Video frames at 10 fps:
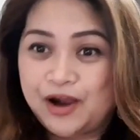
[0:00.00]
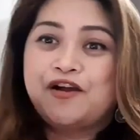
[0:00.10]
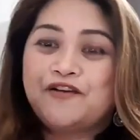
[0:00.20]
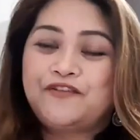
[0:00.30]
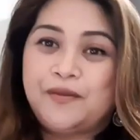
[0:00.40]

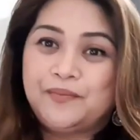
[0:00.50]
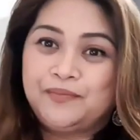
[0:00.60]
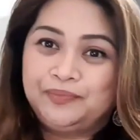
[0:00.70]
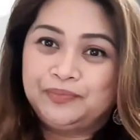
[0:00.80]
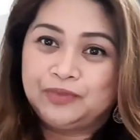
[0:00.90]

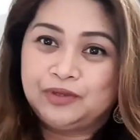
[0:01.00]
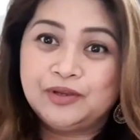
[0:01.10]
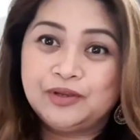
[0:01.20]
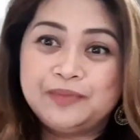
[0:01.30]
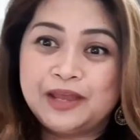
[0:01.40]
from
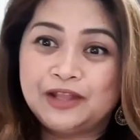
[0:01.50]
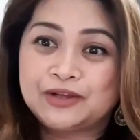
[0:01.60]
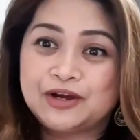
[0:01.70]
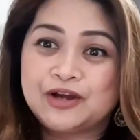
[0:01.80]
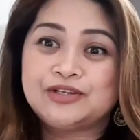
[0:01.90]
good
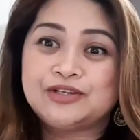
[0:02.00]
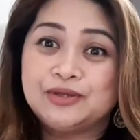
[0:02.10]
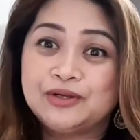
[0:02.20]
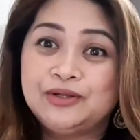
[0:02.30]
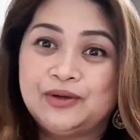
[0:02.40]
mentors and
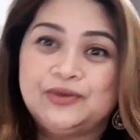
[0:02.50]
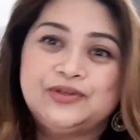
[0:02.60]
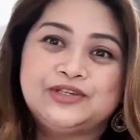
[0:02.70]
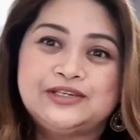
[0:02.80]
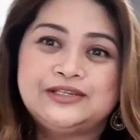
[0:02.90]
good
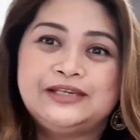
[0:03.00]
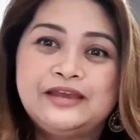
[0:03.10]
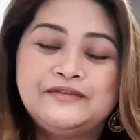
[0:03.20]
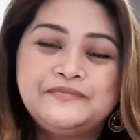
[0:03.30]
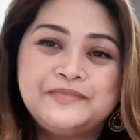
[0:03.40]
coaches
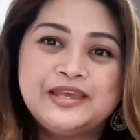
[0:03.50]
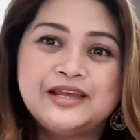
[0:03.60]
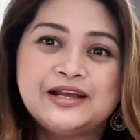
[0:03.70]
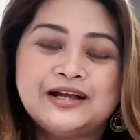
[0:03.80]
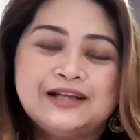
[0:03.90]
gave
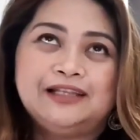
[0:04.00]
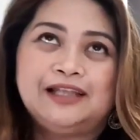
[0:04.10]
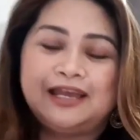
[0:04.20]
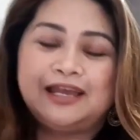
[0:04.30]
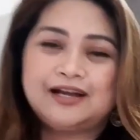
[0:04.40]
me
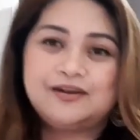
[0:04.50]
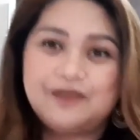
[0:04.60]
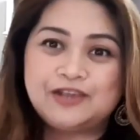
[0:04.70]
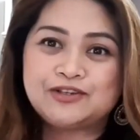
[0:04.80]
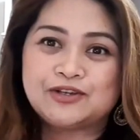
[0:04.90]
like a
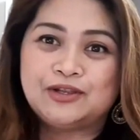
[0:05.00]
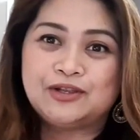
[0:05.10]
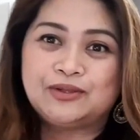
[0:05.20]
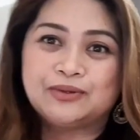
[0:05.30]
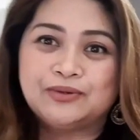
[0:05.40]
reason
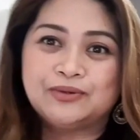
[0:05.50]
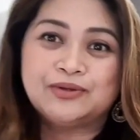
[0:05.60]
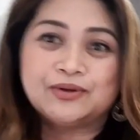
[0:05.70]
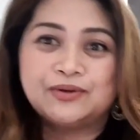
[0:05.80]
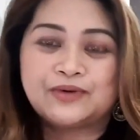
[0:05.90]
to,
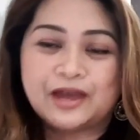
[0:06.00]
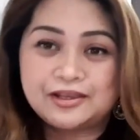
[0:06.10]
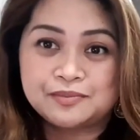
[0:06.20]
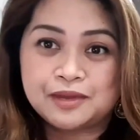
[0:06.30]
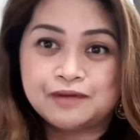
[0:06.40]
rise
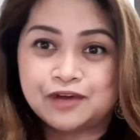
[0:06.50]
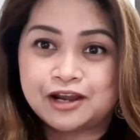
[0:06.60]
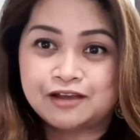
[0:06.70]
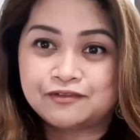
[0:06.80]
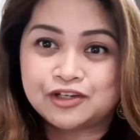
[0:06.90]
above
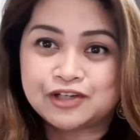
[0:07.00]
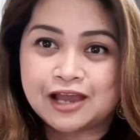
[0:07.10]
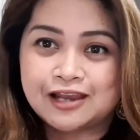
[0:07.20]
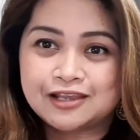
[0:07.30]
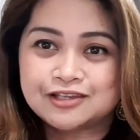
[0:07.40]
whatever
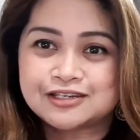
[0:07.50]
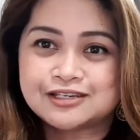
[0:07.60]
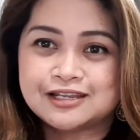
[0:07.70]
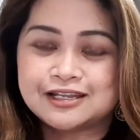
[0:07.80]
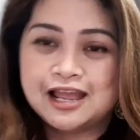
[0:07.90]
challenges
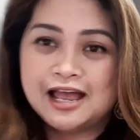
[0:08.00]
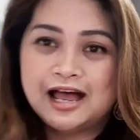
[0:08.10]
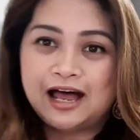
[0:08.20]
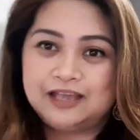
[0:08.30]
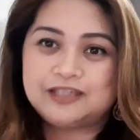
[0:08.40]
that
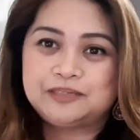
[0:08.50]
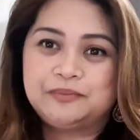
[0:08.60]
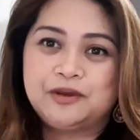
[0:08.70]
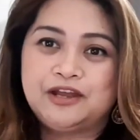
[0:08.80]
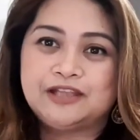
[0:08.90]
I
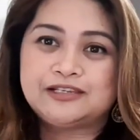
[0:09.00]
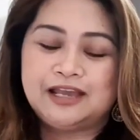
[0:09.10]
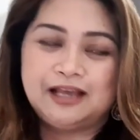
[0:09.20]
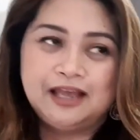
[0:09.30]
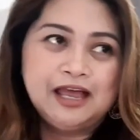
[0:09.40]
experienced.
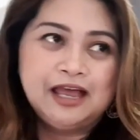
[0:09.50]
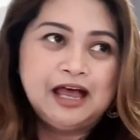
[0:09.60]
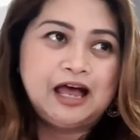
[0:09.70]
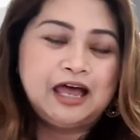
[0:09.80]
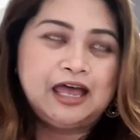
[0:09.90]
Like
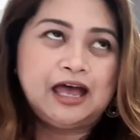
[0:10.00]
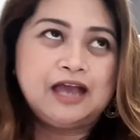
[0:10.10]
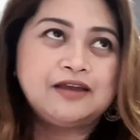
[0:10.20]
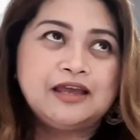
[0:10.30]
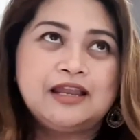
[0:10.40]

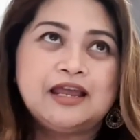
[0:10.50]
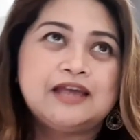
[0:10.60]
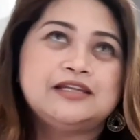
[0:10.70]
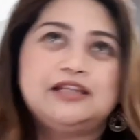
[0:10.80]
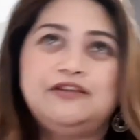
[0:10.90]
I
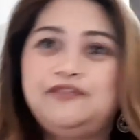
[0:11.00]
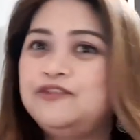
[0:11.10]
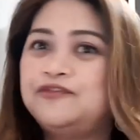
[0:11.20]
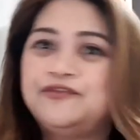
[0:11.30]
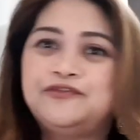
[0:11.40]
realized that if you
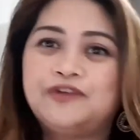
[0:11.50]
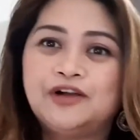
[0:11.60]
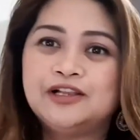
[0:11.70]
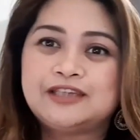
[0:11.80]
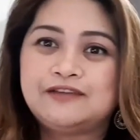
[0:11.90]

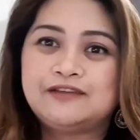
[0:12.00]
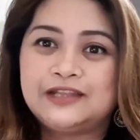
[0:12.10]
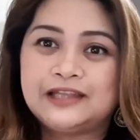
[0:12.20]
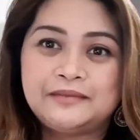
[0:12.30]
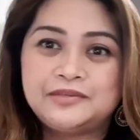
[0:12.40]
fall 7
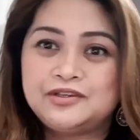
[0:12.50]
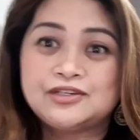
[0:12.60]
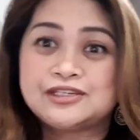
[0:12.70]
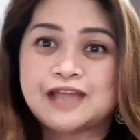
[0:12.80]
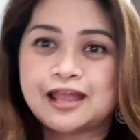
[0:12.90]
times, you
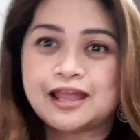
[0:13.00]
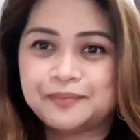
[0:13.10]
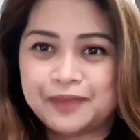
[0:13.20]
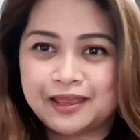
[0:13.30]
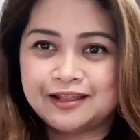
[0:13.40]
stand
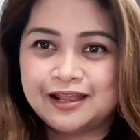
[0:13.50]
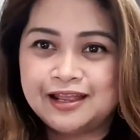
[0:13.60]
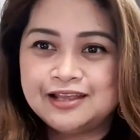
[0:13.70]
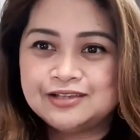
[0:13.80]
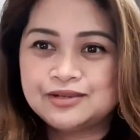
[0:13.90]
up 8.
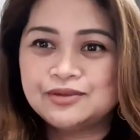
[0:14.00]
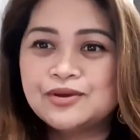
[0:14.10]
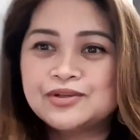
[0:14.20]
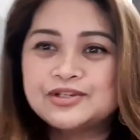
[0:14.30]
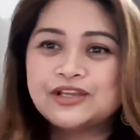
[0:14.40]
So
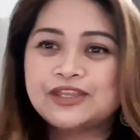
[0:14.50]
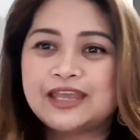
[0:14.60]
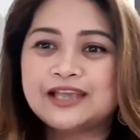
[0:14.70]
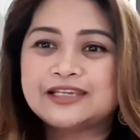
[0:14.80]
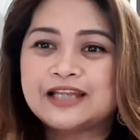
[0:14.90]
those are the
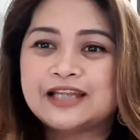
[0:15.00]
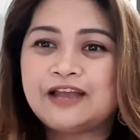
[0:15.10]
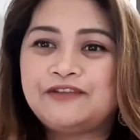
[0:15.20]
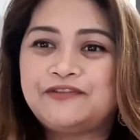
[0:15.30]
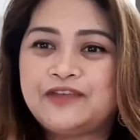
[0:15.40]
things that
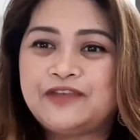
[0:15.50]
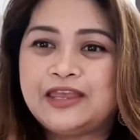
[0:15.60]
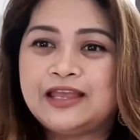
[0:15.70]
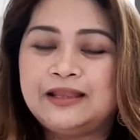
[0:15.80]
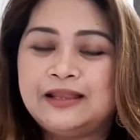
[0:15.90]
I
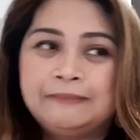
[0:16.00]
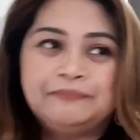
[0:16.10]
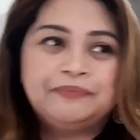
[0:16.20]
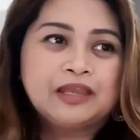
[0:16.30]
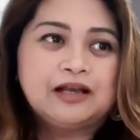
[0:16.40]
feel
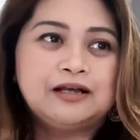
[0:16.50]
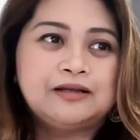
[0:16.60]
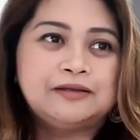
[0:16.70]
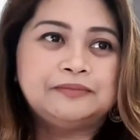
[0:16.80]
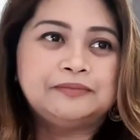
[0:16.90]

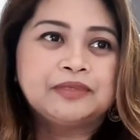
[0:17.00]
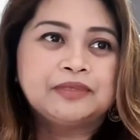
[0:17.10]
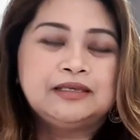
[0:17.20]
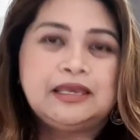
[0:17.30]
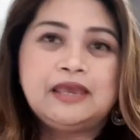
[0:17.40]
um,
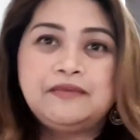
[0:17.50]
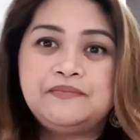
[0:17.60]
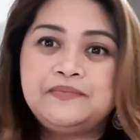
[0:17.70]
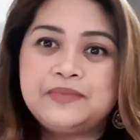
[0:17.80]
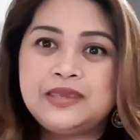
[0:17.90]
gave
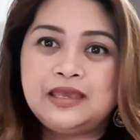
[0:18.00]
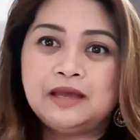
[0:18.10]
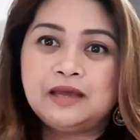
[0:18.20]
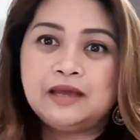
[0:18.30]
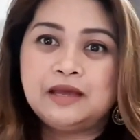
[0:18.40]
me a
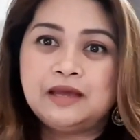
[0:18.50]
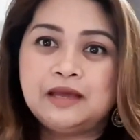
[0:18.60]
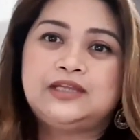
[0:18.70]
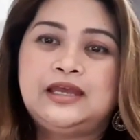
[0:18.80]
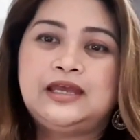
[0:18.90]

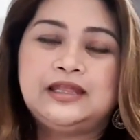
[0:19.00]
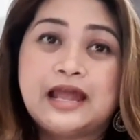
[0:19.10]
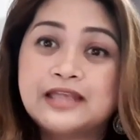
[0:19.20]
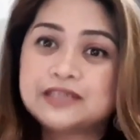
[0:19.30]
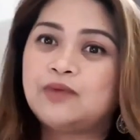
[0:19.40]
boost. And
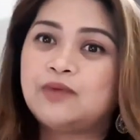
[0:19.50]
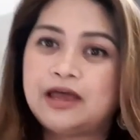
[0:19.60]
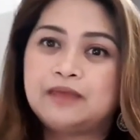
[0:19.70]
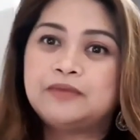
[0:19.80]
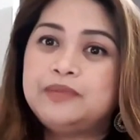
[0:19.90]
that's
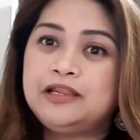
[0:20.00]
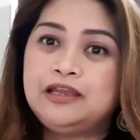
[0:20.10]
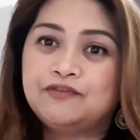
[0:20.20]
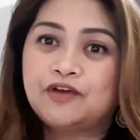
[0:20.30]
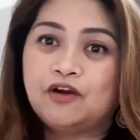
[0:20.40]
why I'm a
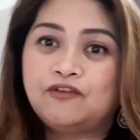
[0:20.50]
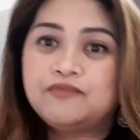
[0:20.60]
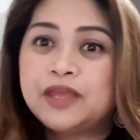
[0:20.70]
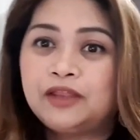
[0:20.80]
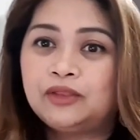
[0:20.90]
believer
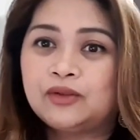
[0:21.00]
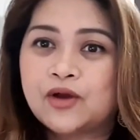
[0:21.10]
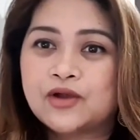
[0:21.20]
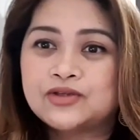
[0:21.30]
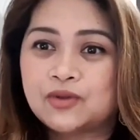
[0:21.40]
of
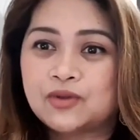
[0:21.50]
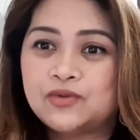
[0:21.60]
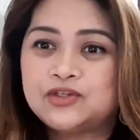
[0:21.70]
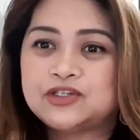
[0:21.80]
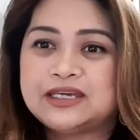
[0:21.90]
mentors,
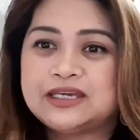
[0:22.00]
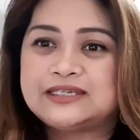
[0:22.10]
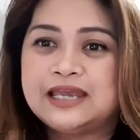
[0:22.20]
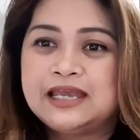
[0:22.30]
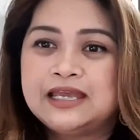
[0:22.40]

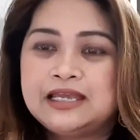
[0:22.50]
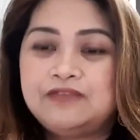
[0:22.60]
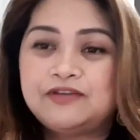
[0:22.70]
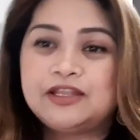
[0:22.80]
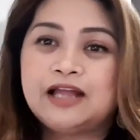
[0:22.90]
coaches.
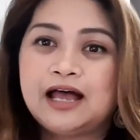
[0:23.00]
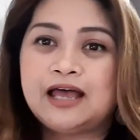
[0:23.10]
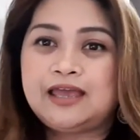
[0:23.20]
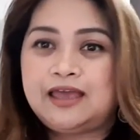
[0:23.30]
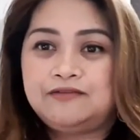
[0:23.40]
Even
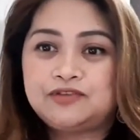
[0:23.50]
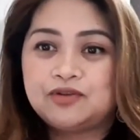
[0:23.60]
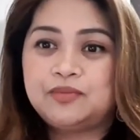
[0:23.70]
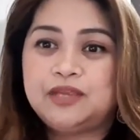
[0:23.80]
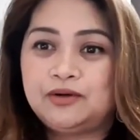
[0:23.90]
I have
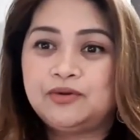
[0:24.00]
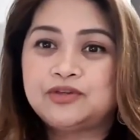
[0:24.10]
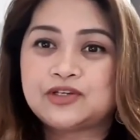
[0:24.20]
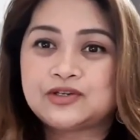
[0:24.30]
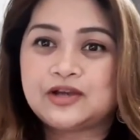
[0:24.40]
so many
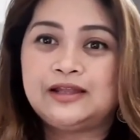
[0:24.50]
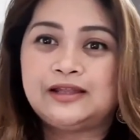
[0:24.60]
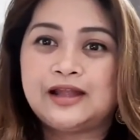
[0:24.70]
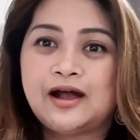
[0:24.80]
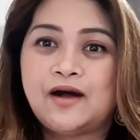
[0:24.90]
coaches right
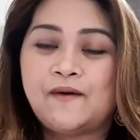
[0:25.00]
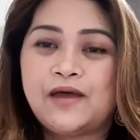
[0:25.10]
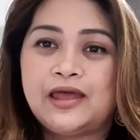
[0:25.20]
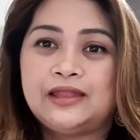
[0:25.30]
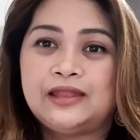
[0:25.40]
now.
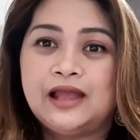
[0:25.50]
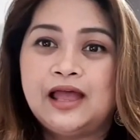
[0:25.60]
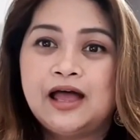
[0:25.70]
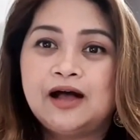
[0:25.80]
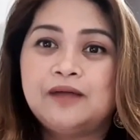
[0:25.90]
And
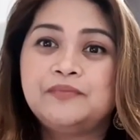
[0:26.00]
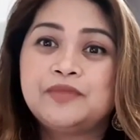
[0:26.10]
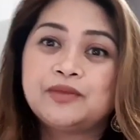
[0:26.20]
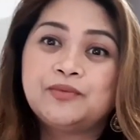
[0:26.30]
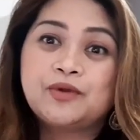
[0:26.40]

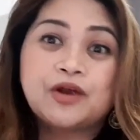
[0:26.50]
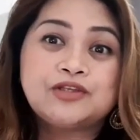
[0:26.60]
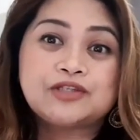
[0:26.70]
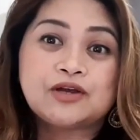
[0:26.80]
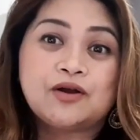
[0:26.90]
the
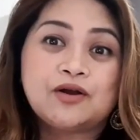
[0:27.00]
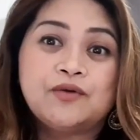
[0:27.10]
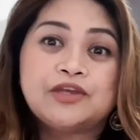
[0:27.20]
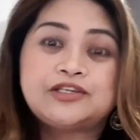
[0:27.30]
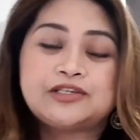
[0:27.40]
words are
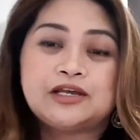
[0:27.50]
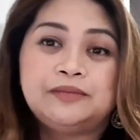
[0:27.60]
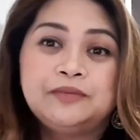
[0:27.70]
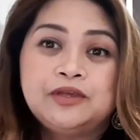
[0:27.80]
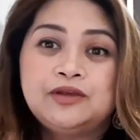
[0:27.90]
always,
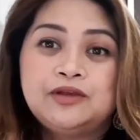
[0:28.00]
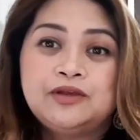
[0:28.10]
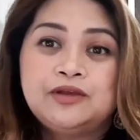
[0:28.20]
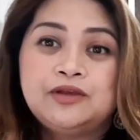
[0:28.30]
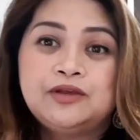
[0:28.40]

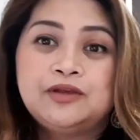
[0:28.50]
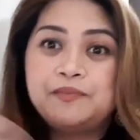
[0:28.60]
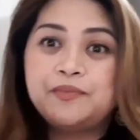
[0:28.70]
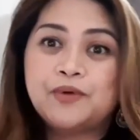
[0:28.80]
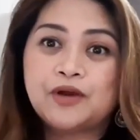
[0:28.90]

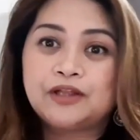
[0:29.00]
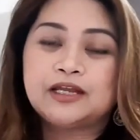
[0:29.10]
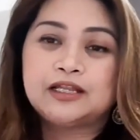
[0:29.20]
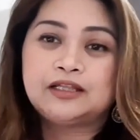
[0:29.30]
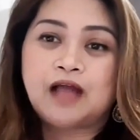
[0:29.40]
very
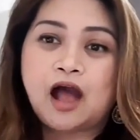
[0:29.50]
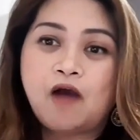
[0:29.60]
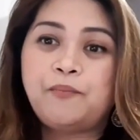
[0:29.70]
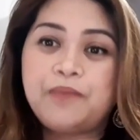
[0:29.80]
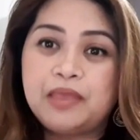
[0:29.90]
important.
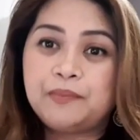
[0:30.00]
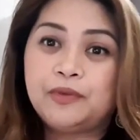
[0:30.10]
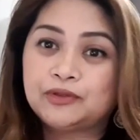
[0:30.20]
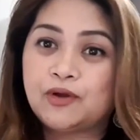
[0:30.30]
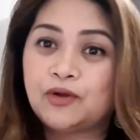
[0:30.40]
How
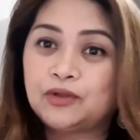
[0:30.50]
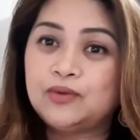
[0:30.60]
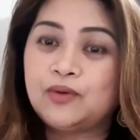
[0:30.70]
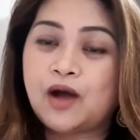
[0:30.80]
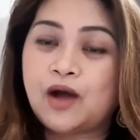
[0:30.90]
people talk to
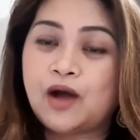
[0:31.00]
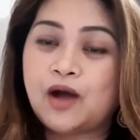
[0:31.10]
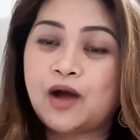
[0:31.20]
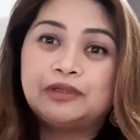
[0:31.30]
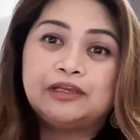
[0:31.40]
you, how
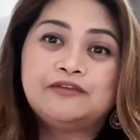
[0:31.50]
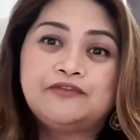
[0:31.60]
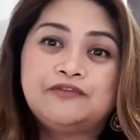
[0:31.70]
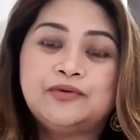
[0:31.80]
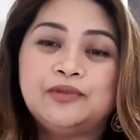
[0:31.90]
people give
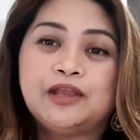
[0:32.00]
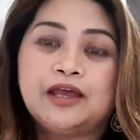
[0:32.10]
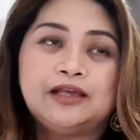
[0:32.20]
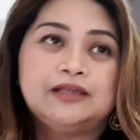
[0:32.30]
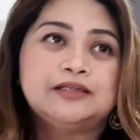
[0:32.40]
you like